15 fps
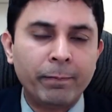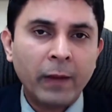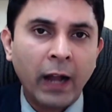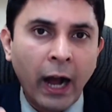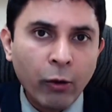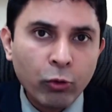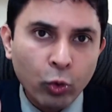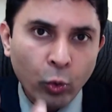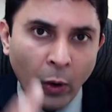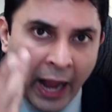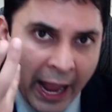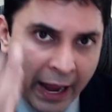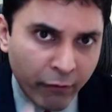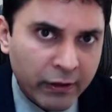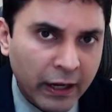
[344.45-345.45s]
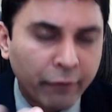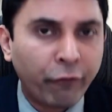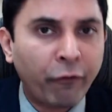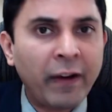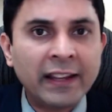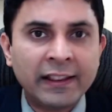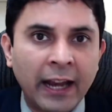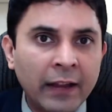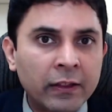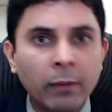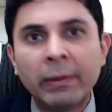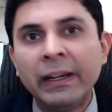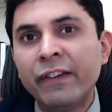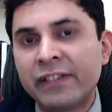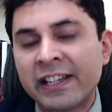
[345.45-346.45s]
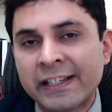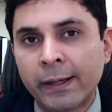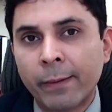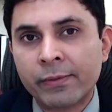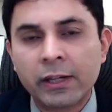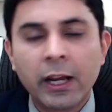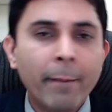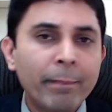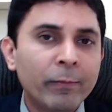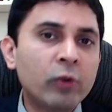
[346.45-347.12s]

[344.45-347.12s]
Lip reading: how to have that faith and the belief systems. You